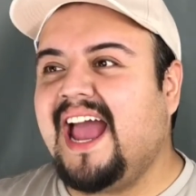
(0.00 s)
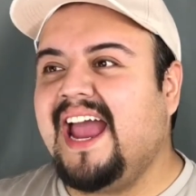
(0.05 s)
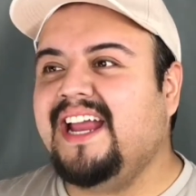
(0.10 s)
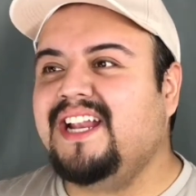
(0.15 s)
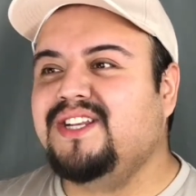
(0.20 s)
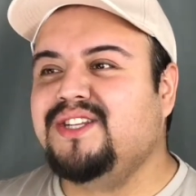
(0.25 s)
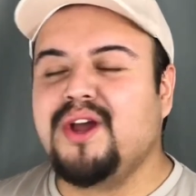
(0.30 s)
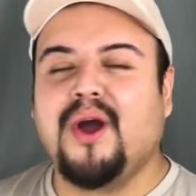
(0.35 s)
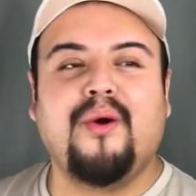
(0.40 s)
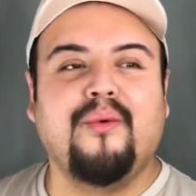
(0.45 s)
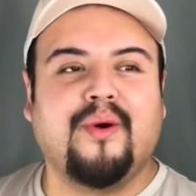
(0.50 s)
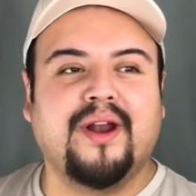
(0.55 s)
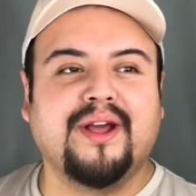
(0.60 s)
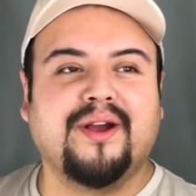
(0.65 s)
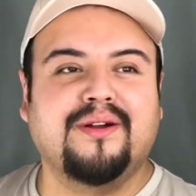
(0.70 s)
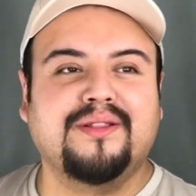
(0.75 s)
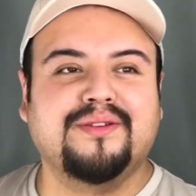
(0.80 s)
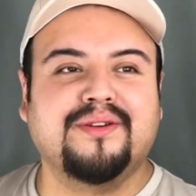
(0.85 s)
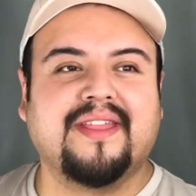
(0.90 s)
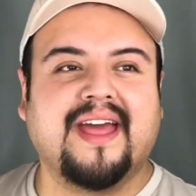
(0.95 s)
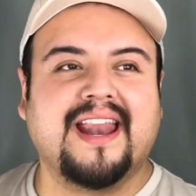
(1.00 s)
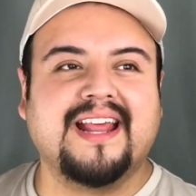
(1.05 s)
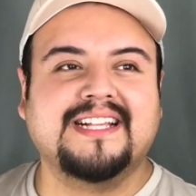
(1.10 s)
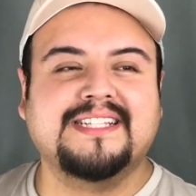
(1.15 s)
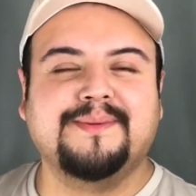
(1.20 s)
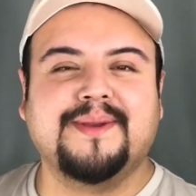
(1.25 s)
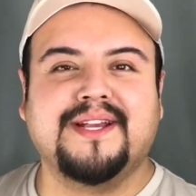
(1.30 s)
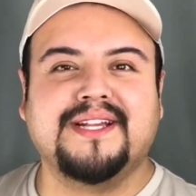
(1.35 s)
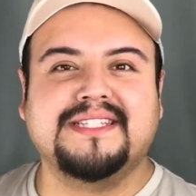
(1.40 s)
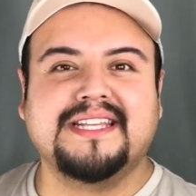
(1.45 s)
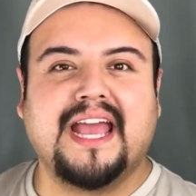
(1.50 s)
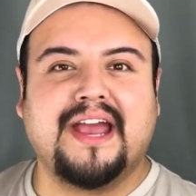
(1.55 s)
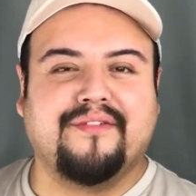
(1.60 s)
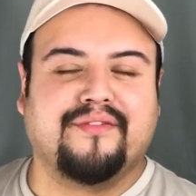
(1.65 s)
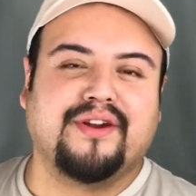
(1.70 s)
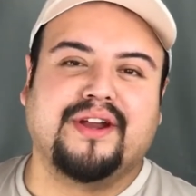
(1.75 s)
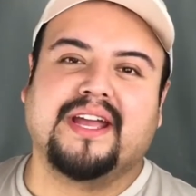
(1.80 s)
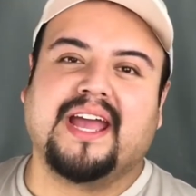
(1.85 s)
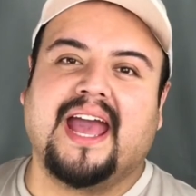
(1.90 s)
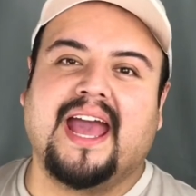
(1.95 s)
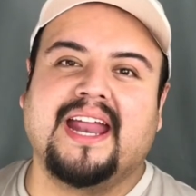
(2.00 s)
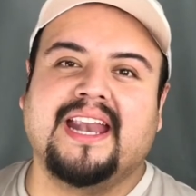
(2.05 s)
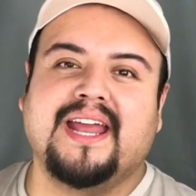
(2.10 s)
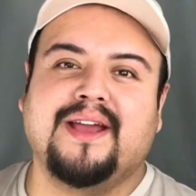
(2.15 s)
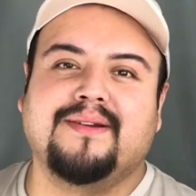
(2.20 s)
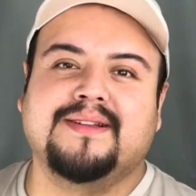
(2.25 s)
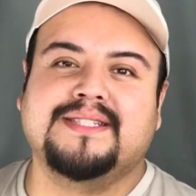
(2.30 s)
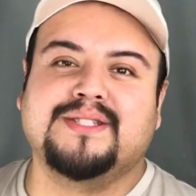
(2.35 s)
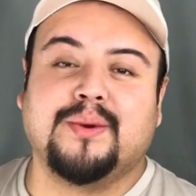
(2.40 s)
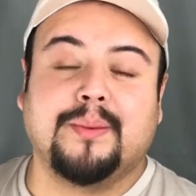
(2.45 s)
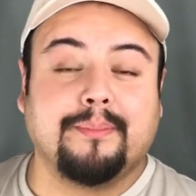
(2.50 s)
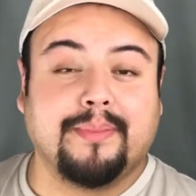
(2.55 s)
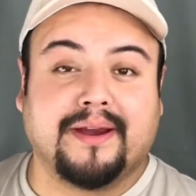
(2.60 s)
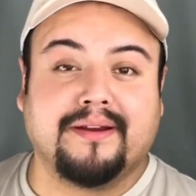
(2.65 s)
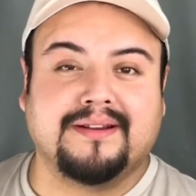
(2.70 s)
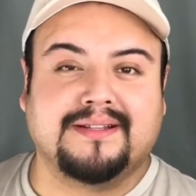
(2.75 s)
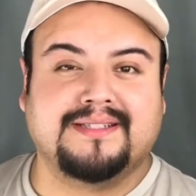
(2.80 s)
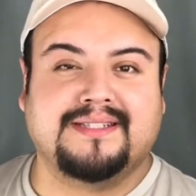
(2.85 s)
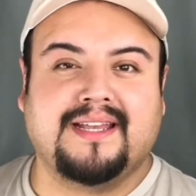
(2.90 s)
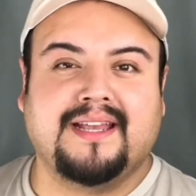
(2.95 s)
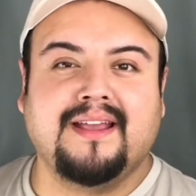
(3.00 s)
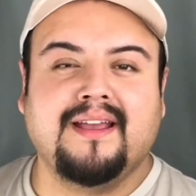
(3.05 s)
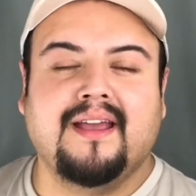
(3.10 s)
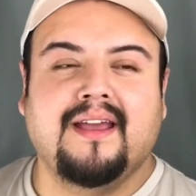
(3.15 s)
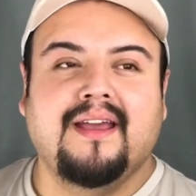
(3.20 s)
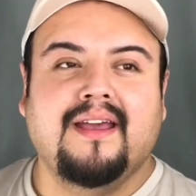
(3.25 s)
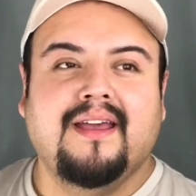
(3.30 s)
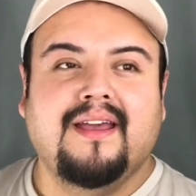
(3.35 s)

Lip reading: I don't want to go through that experience ever again. It was so embarrassing.